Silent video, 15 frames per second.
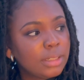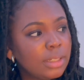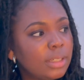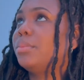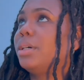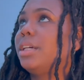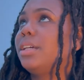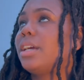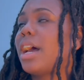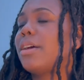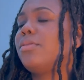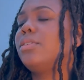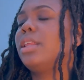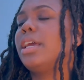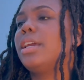But I
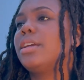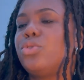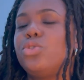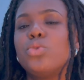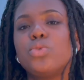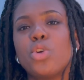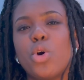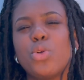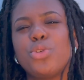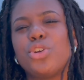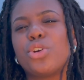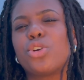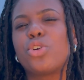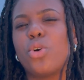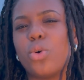feel like you know
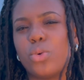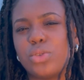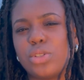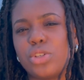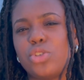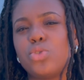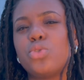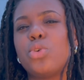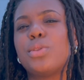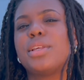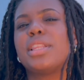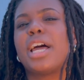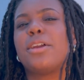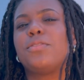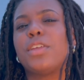your goals and you know the
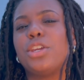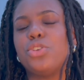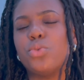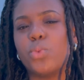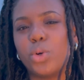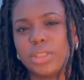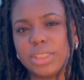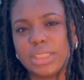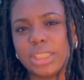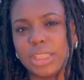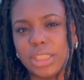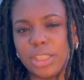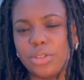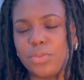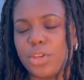life that you want to
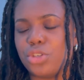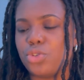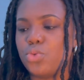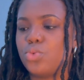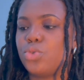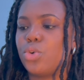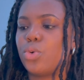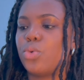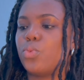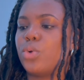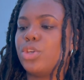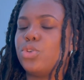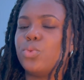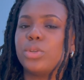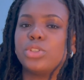live and you know
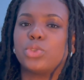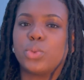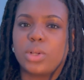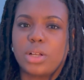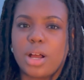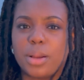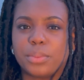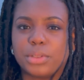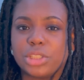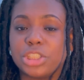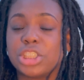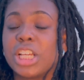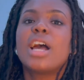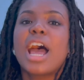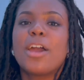what you want to
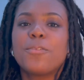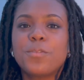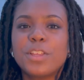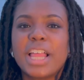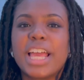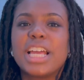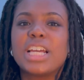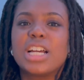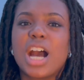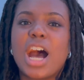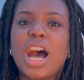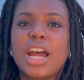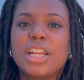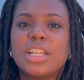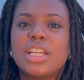accomplish. I feel like
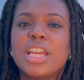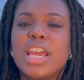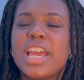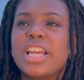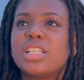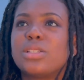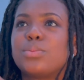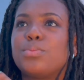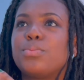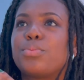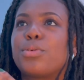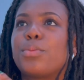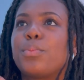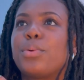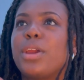God is
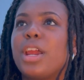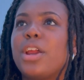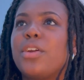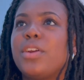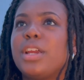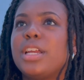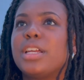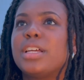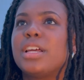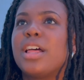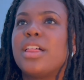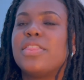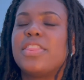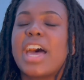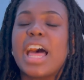preparing
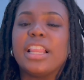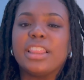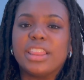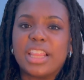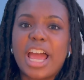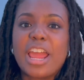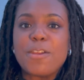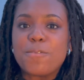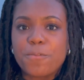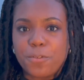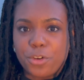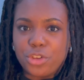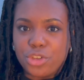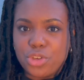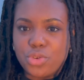that life
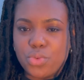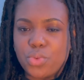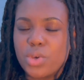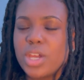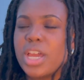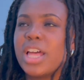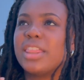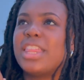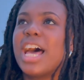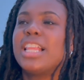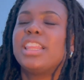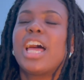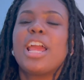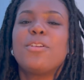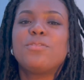for you. That
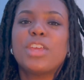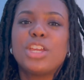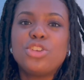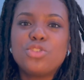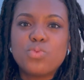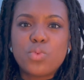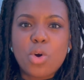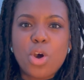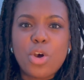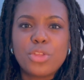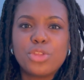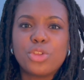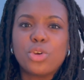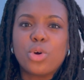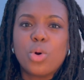life that you
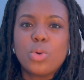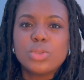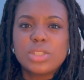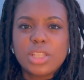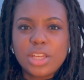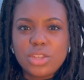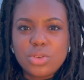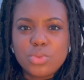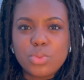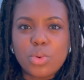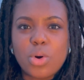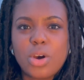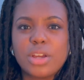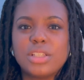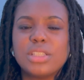want, the goals that you
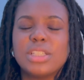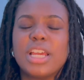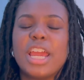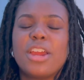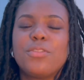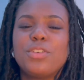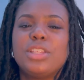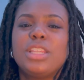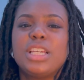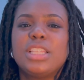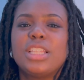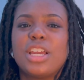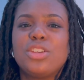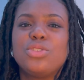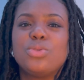want, everything
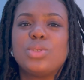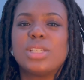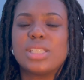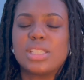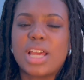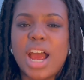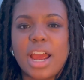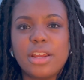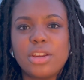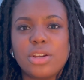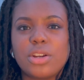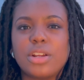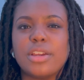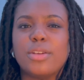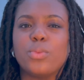that you
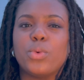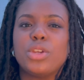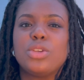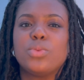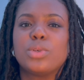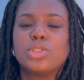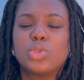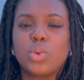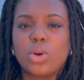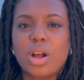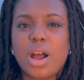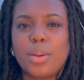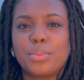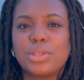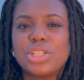desire and what you want to
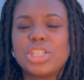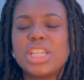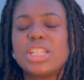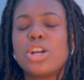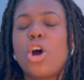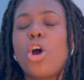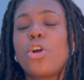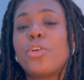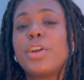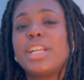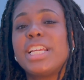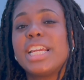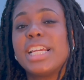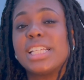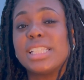accomplish, it
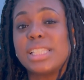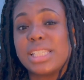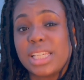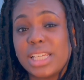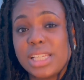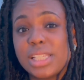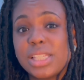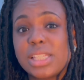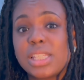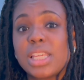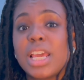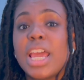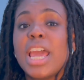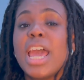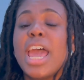already exists
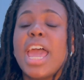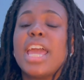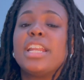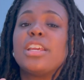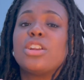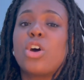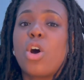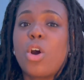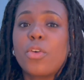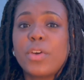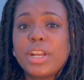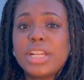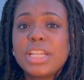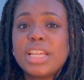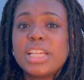and it
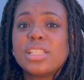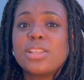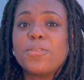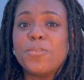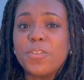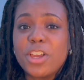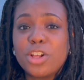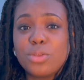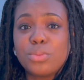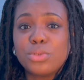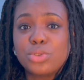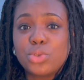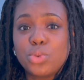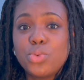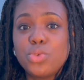already is available
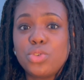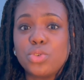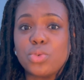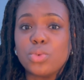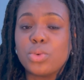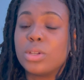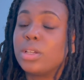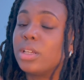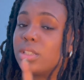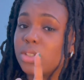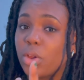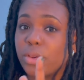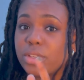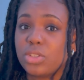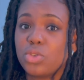to you as
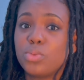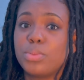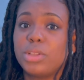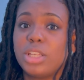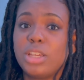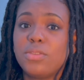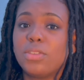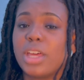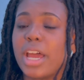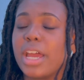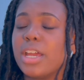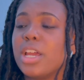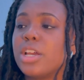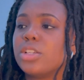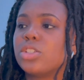long as you believe
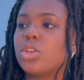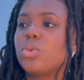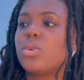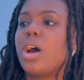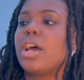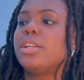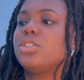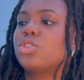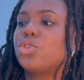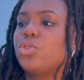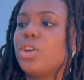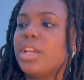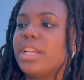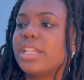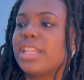that. So God is
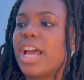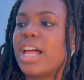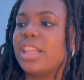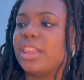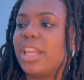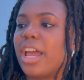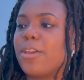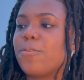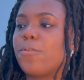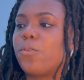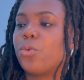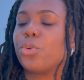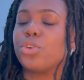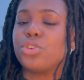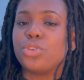creating that life
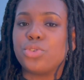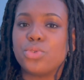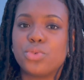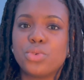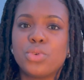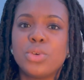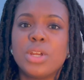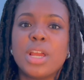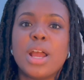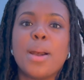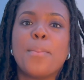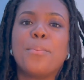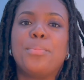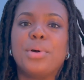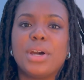for you,
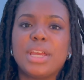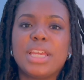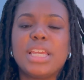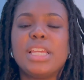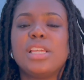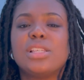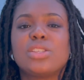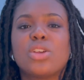but He is